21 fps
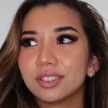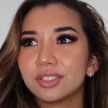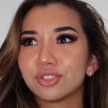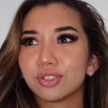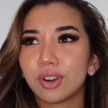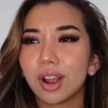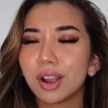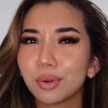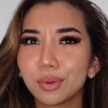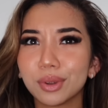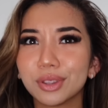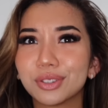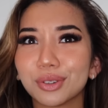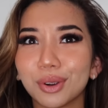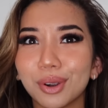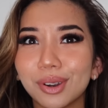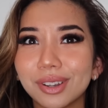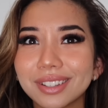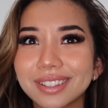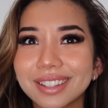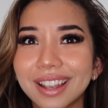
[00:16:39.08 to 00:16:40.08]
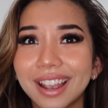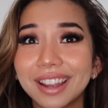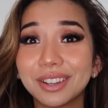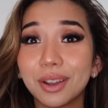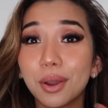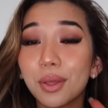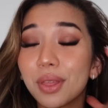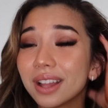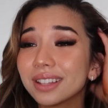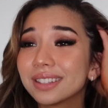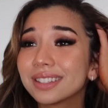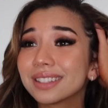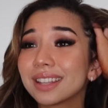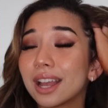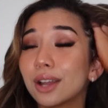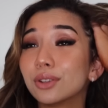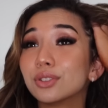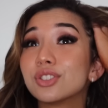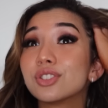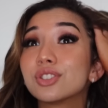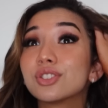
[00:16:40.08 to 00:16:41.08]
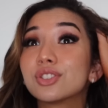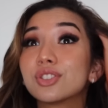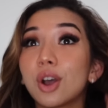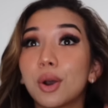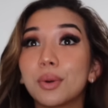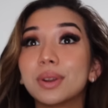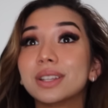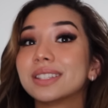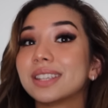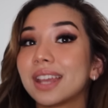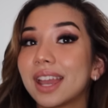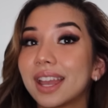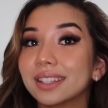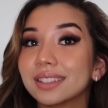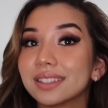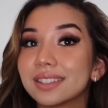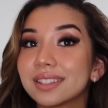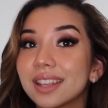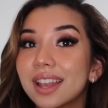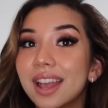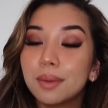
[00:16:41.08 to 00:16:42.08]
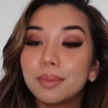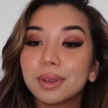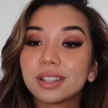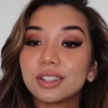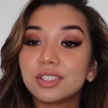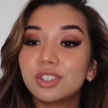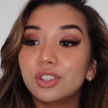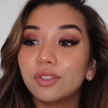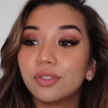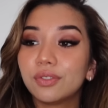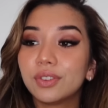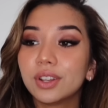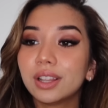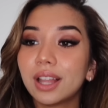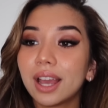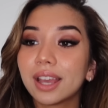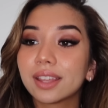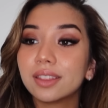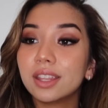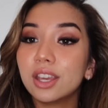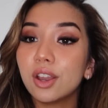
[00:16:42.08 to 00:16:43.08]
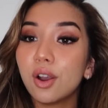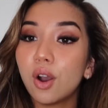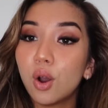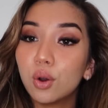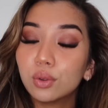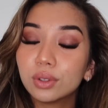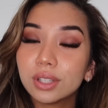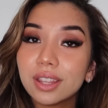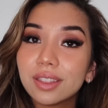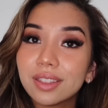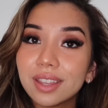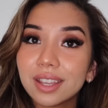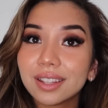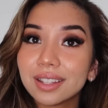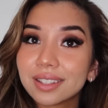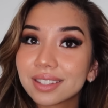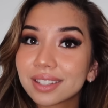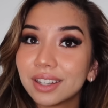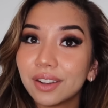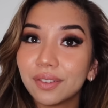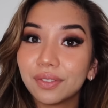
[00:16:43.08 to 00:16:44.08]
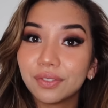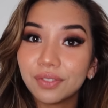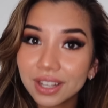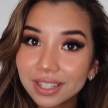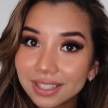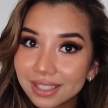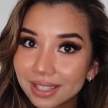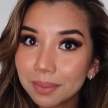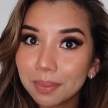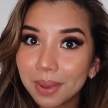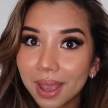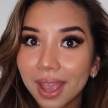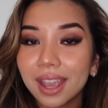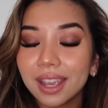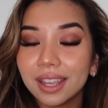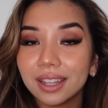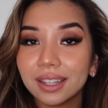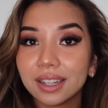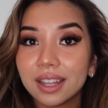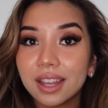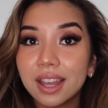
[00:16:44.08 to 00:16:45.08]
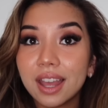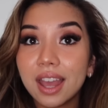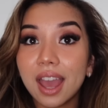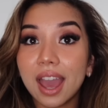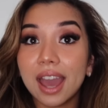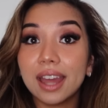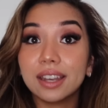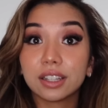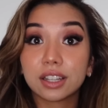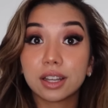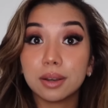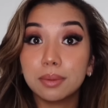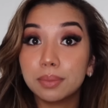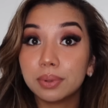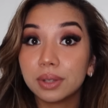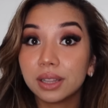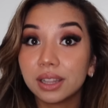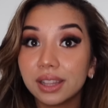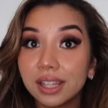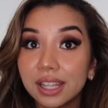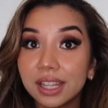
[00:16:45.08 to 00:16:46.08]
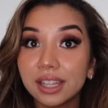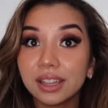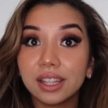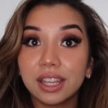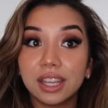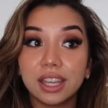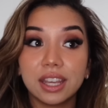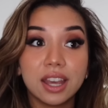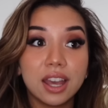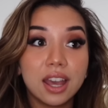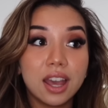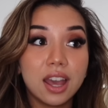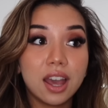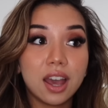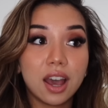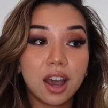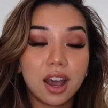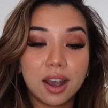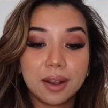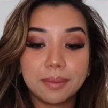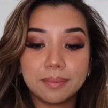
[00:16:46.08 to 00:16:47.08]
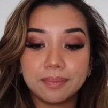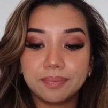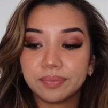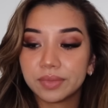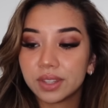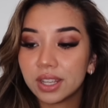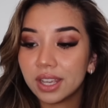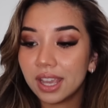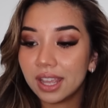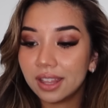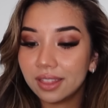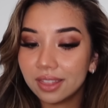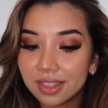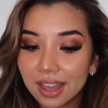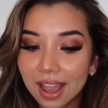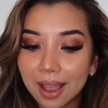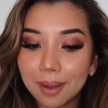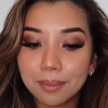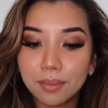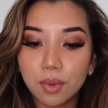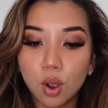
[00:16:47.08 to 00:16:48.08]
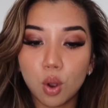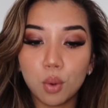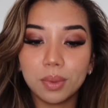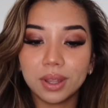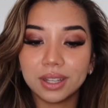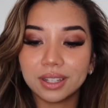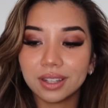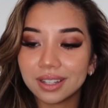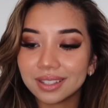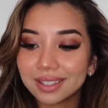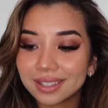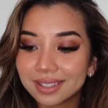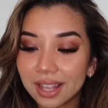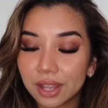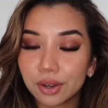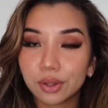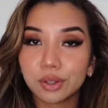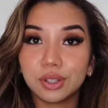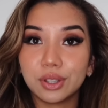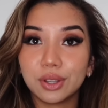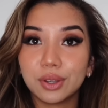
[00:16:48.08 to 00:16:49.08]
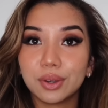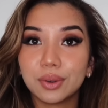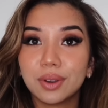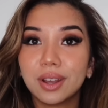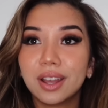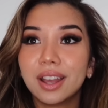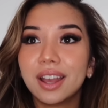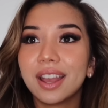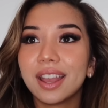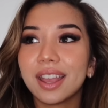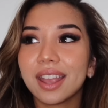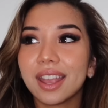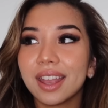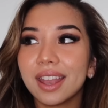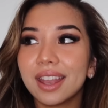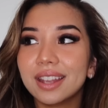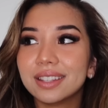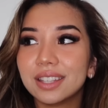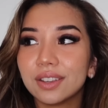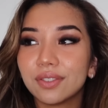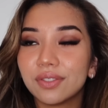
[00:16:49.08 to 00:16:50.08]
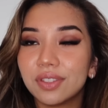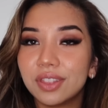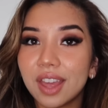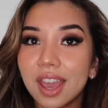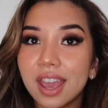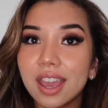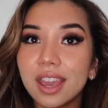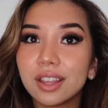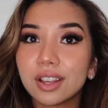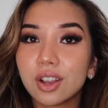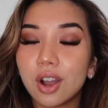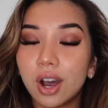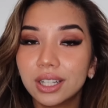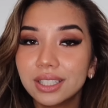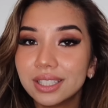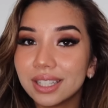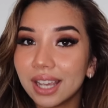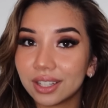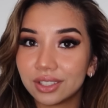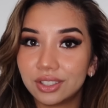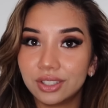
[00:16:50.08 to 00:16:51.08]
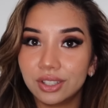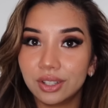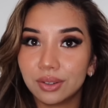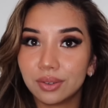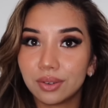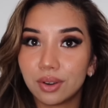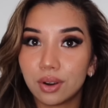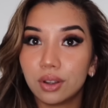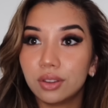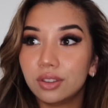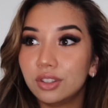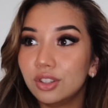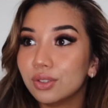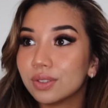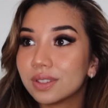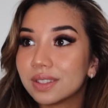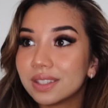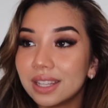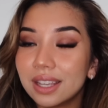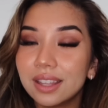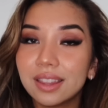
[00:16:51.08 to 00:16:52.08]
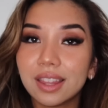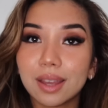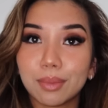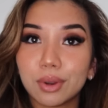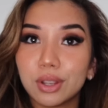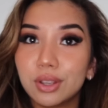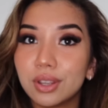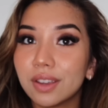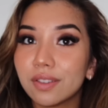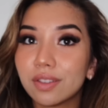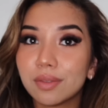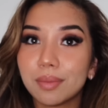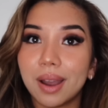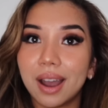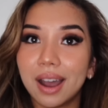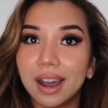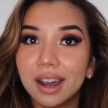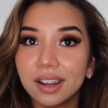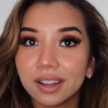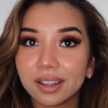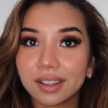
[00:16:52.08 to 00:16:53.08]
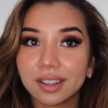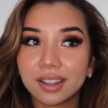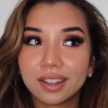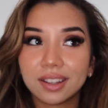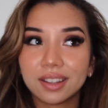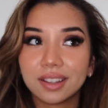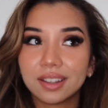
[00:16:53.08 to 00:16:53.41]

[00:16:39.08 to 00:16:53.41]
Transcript: drug withdrawals. I know that sounds so intense, because you feel like the only thing that's gonna fix the pain and completely in that moment settle you is if they contact you, or you see them, or you give them a hug.